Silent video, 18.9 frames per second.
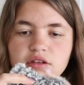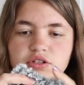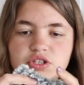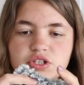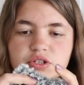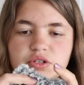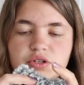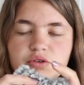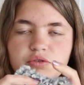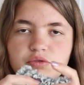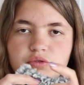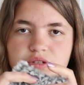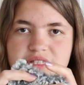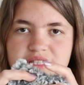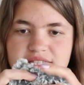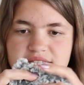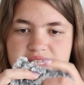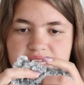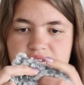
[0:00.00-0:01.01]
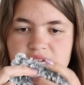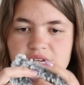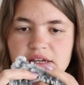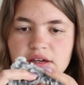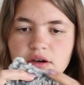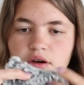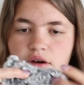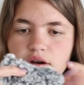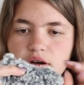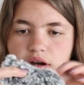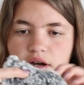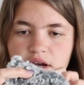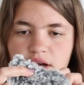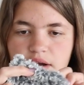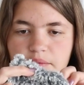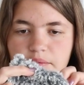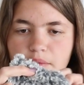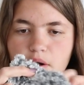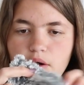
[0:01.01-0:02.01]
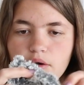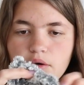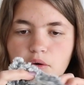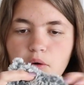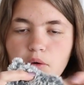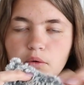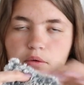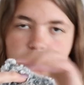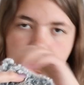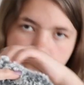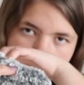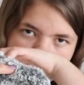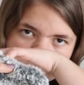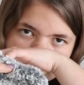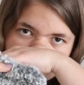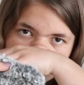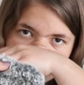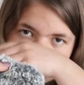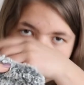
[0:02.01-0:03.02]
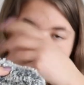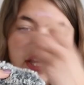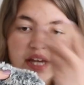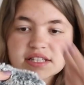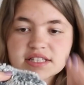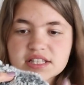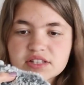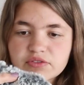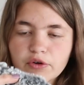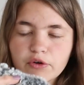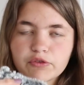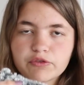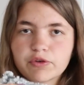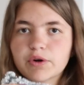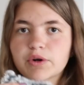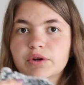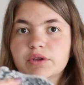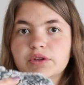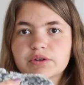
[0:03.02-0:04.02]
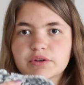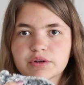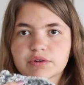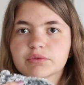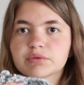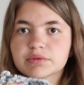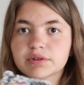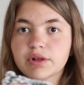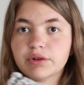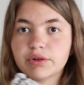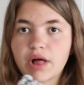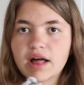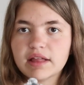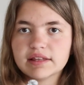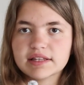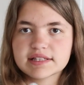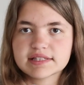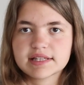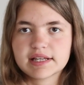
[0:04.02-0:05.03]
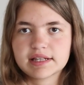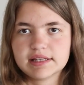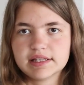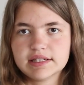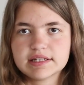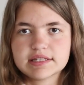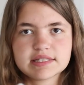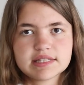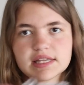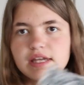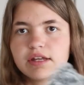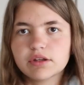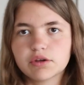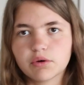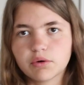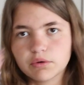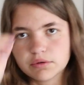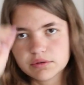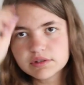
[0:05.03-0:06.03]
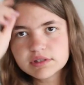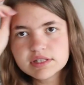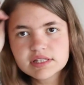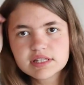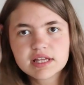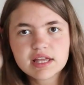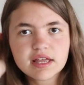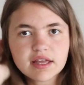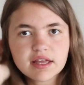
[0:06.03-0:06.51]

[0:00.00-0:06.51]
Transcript: do you see holes? And because it's faux fur, you're a lot less likely to see any holes,